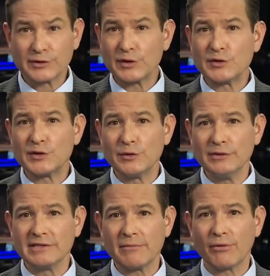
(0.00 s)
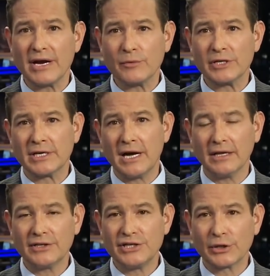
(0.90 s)
Students at Brightwood
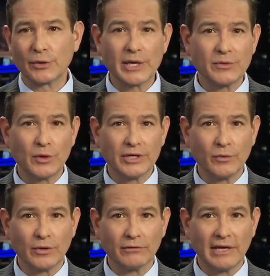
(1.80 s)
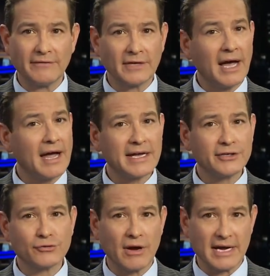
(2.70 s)
College near Greenwood were left high
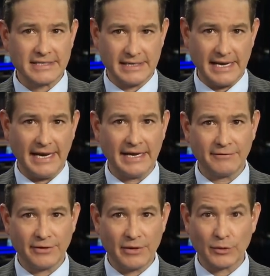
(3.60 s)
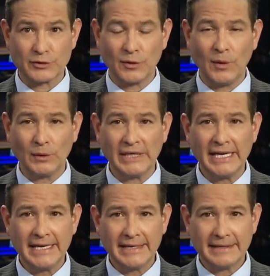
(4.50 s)
and dry today after they were told
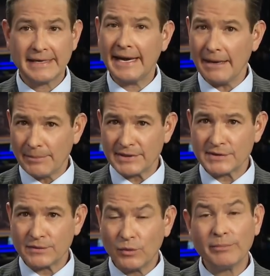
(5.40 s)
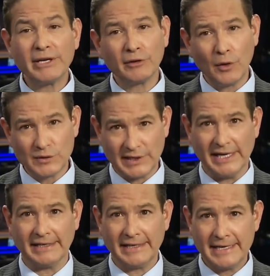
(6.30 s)
the campus would be
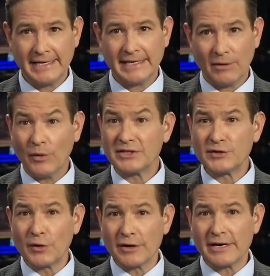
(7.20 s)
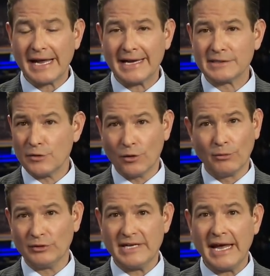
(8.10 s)
closing. Now, what started as a
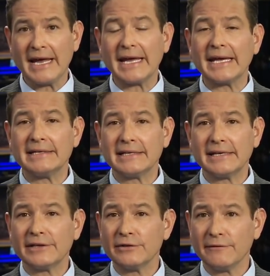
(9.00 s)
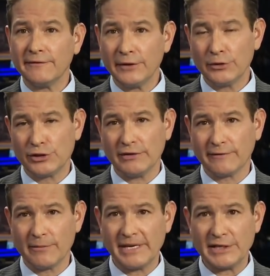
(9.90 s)
normal day ended in
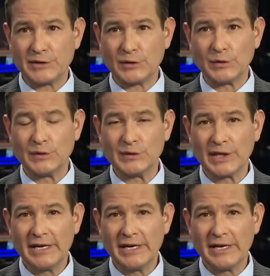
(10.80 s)
confusion for many students.